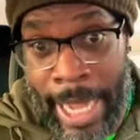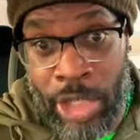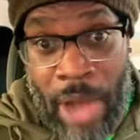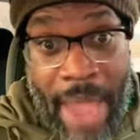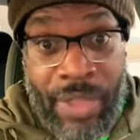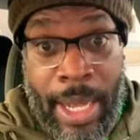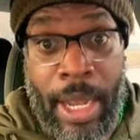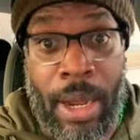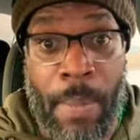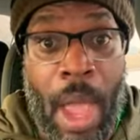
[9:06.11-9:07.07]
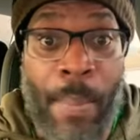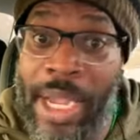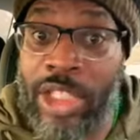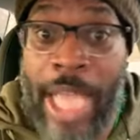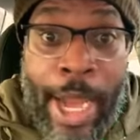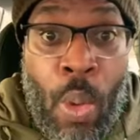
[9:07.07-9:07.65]
They drafted him
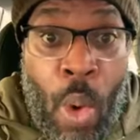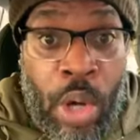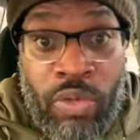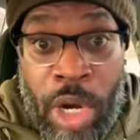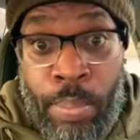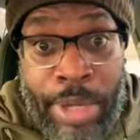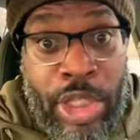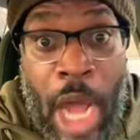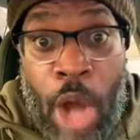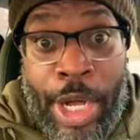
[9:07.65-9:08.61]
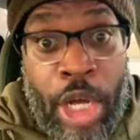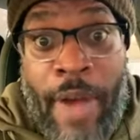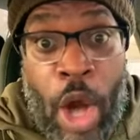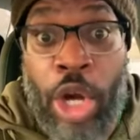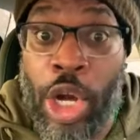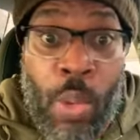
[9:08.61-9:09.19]
because they didn't want to run Breece Hall in the
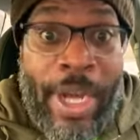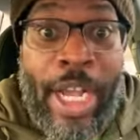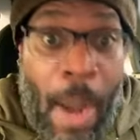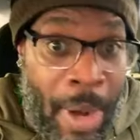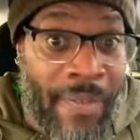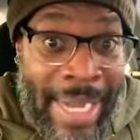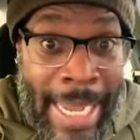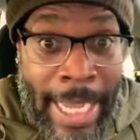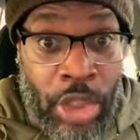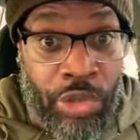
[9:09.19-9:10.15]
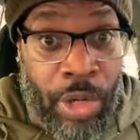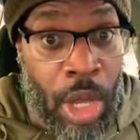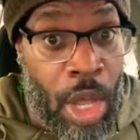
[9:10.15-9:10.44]
ground early with it coming off a knee injury.